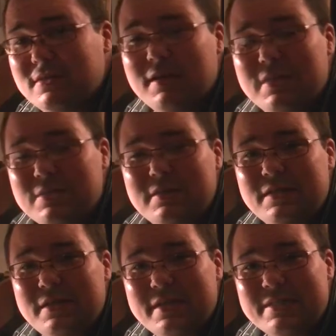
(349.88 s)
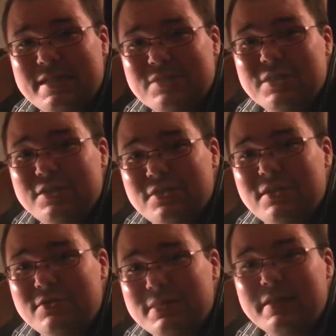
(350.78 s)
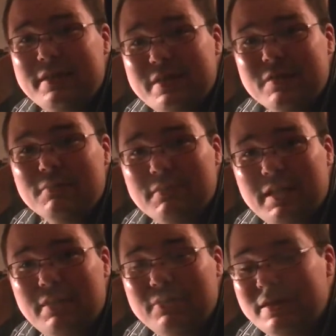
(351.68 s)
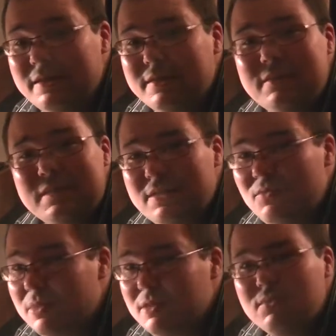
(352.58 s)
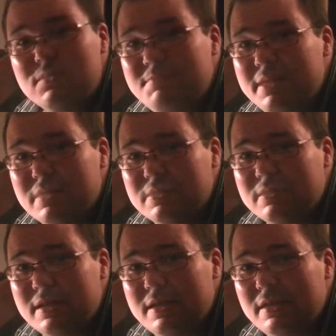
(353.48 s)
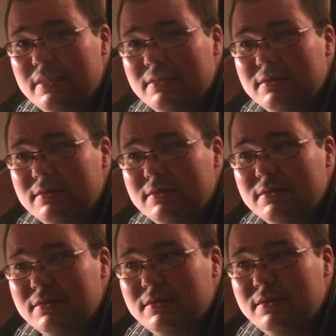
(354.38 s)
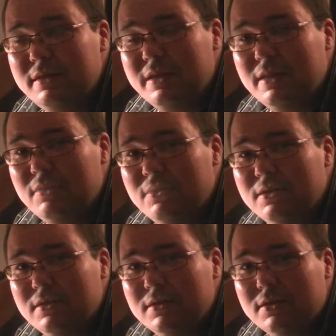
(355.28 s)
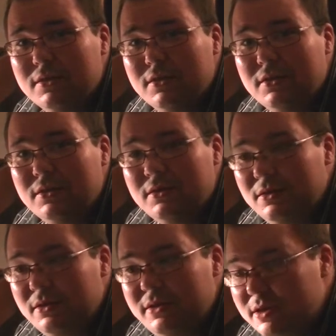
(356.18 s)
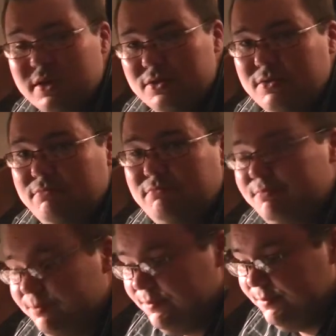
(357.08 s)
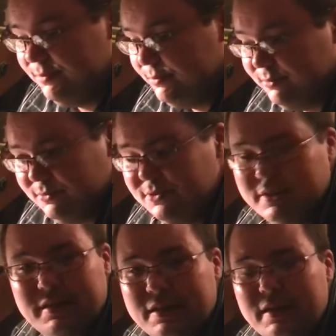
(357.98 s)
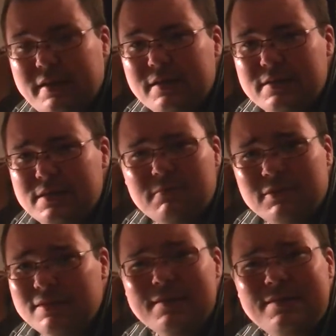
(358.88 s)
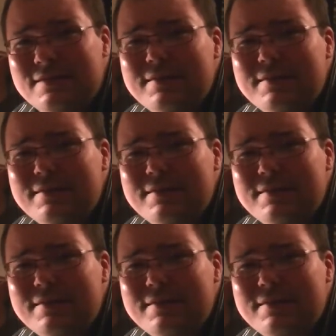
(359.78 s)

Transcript: they'll actually tell you it's actually good to drink year-round. It's like one of those beers that, you know, you can drink in the height of summer and it still